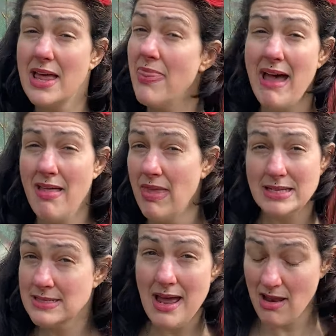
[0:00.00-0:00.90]
And that
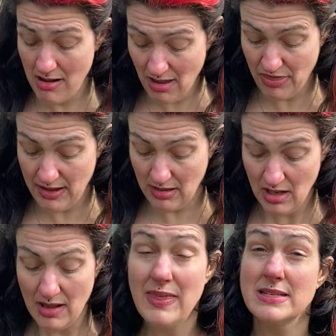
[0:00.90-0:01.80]
that's not nothing.
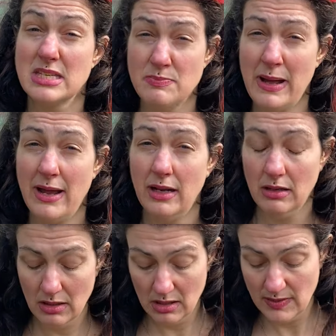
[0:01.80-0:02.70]
That's a spine.
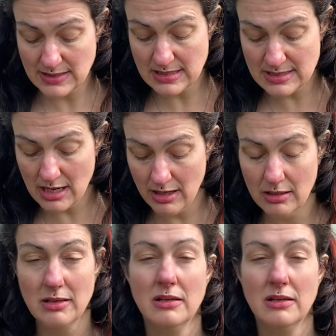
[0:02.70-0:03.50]
That's a start.